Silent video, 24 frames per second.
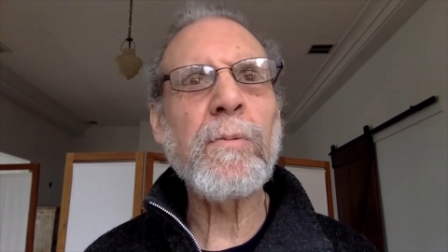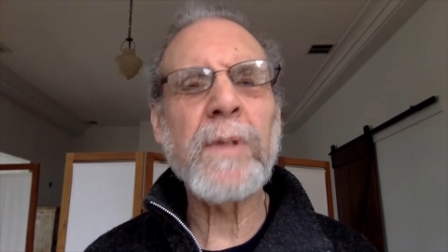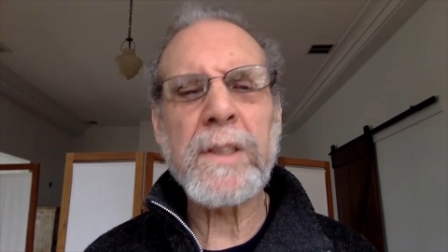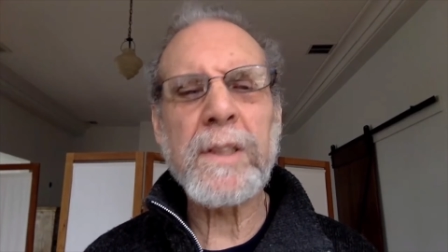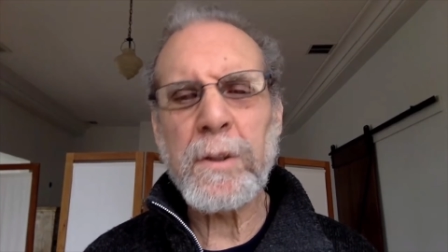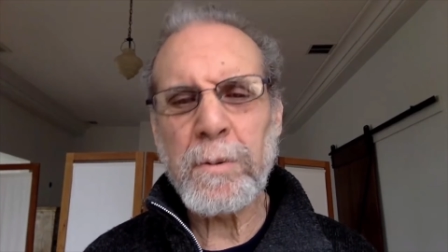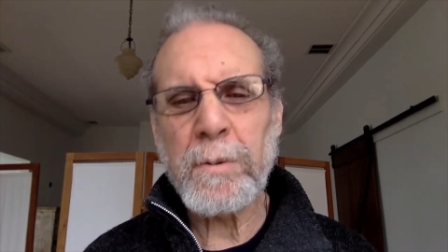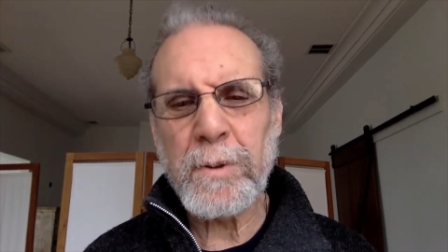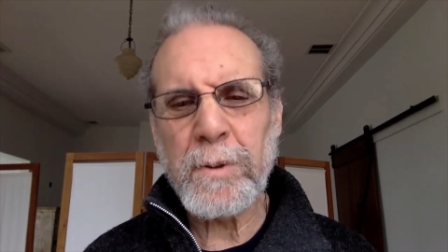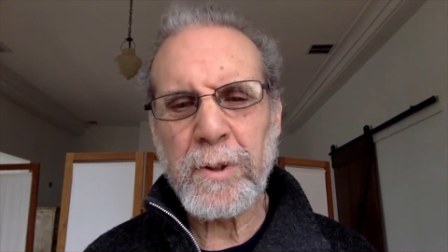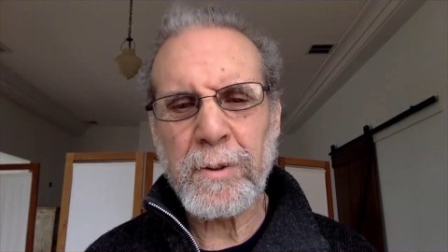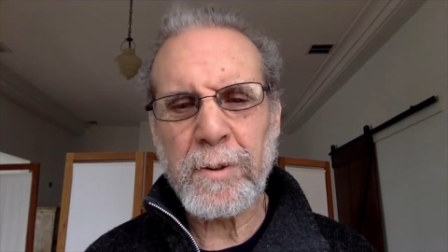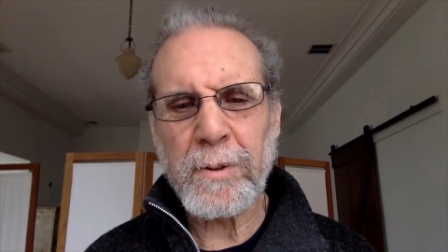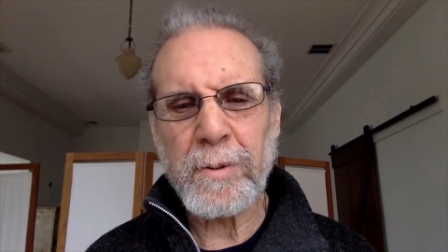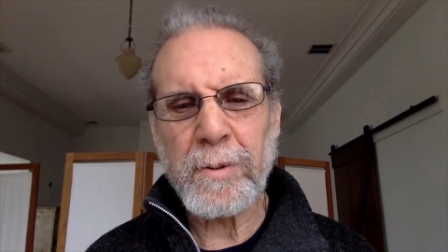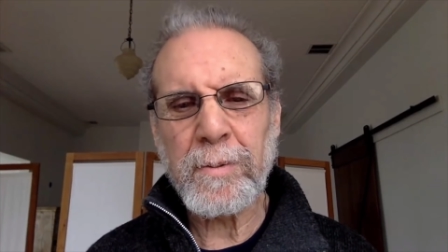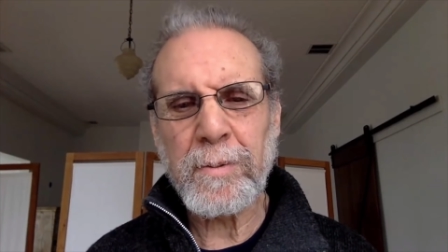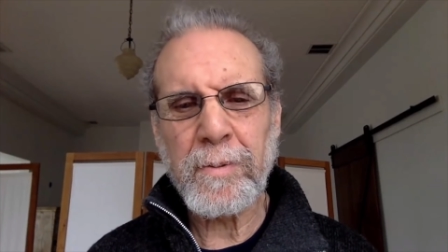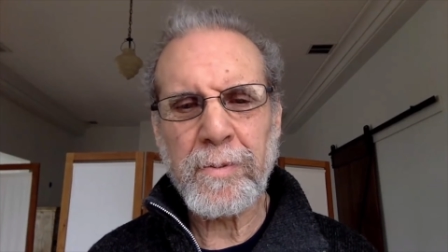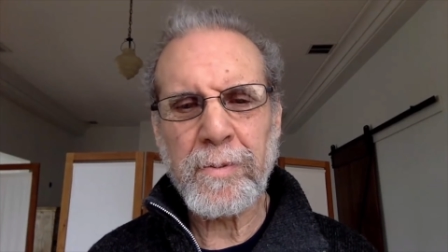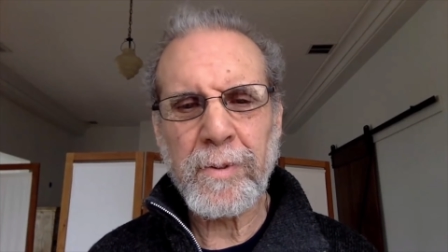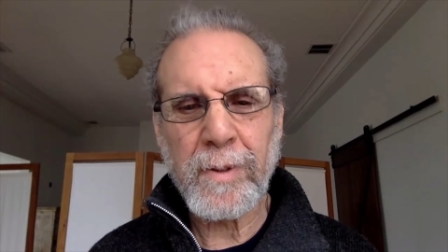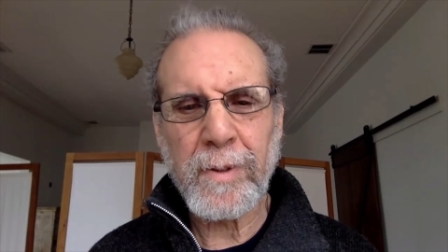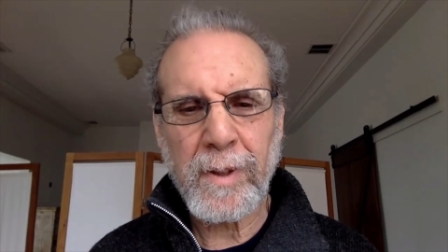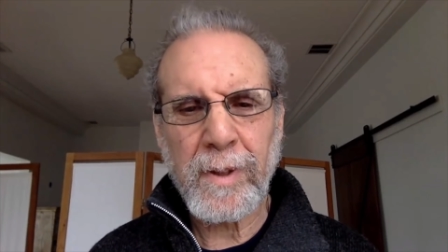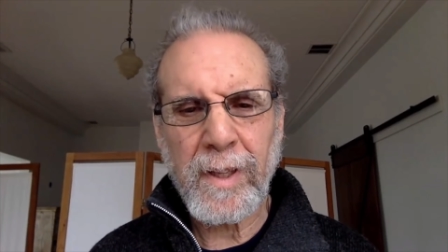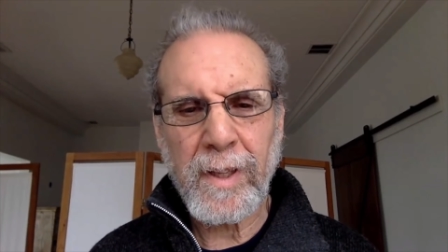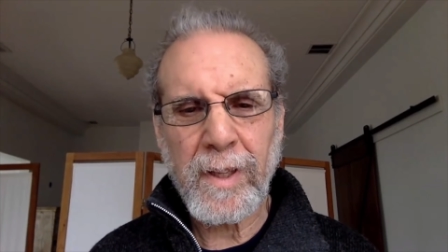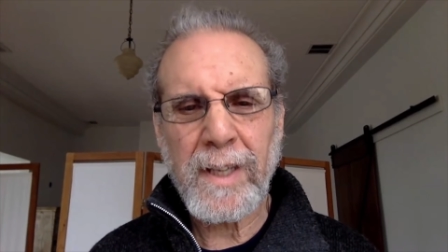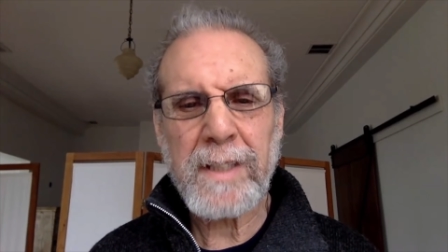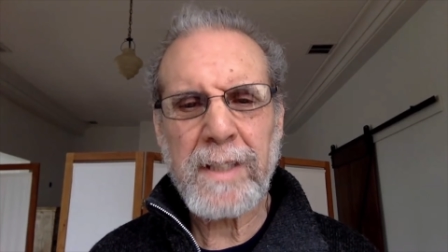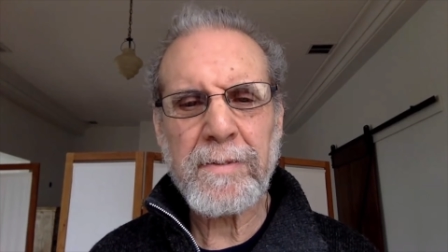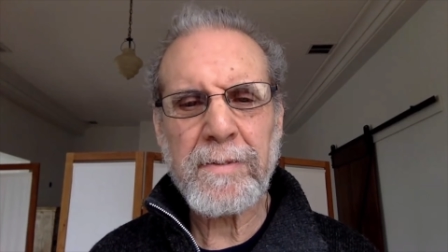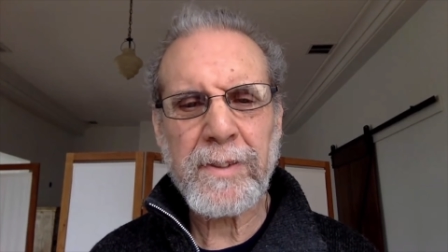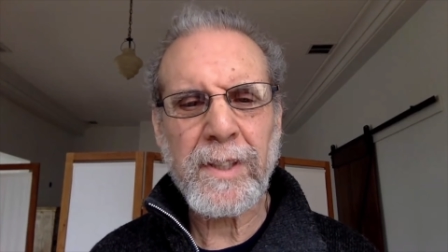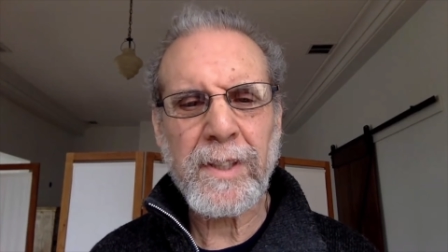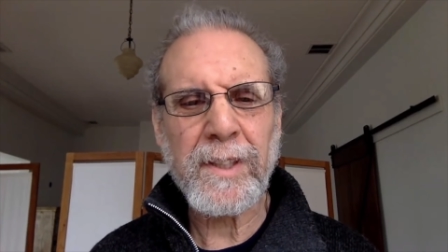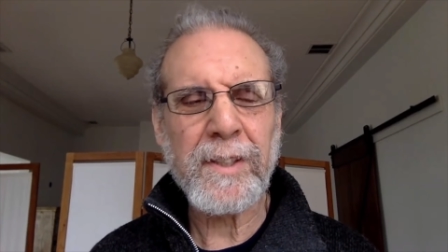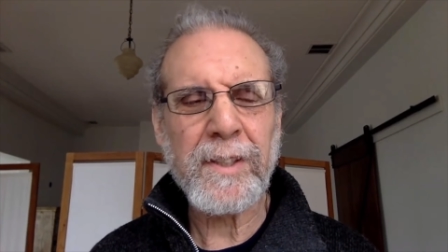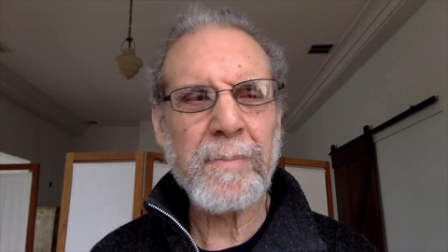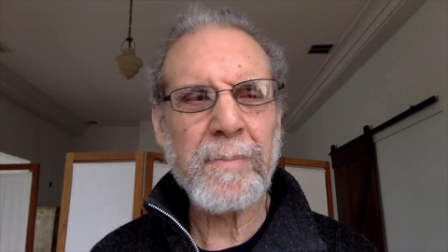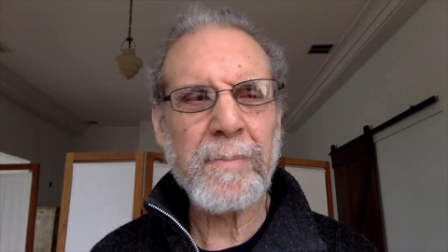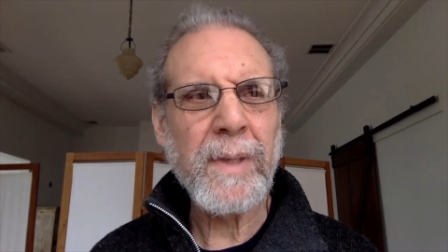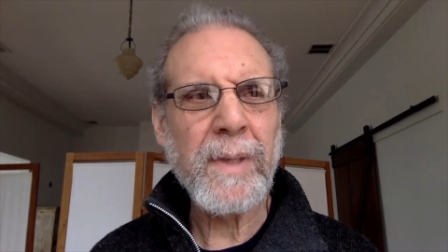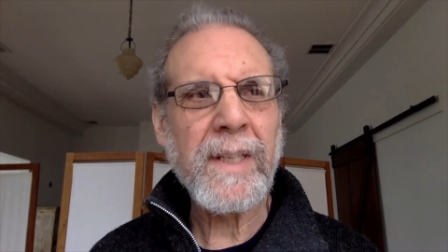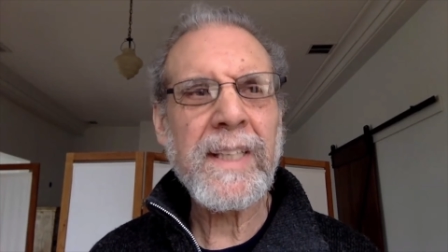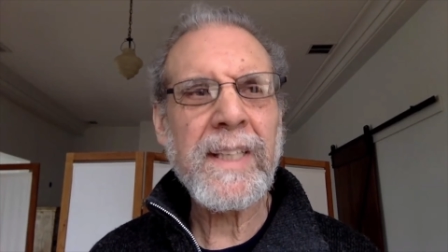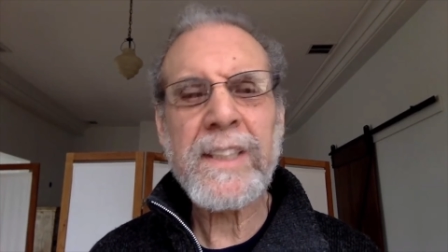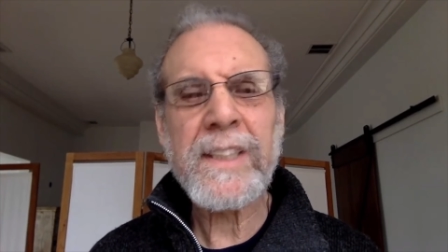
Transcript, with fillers: what you do for a lifetime,